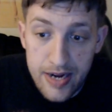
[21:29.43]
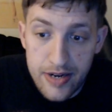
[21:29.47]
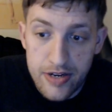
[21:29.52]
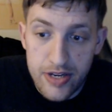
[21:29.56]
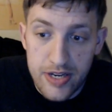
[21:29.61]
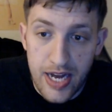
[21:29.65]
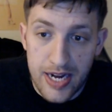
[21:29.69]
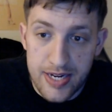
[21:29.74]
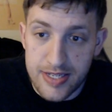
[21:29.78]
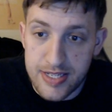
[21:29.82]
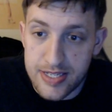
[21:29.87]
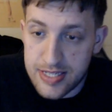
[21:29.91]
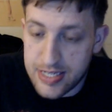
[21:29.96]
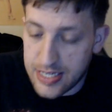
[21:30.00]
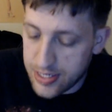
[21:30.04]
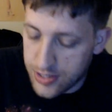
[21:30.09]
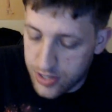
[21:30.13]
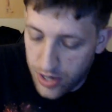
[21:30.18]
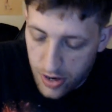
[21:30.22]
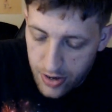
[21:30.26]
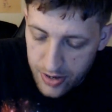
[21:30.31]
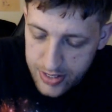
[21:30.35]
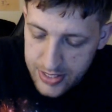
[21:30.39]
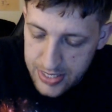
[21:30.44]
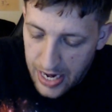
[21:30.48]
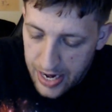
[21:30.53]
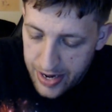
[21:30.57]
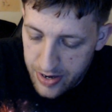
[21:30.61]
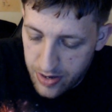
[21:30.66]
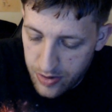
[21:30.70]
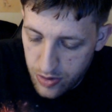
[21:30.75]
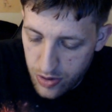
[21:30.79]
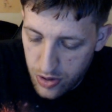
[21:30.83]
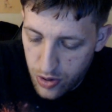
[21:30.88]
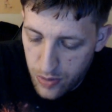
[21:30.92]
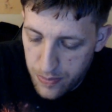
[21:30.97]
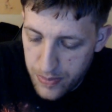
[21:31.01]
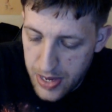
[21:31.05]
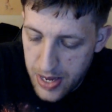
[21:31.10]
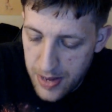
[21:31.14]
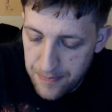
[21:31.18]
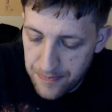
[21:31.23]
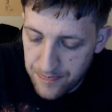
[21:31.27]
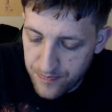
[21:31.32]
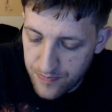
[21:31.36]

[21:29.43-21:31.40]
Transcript: You got to see Darkseid a little bit.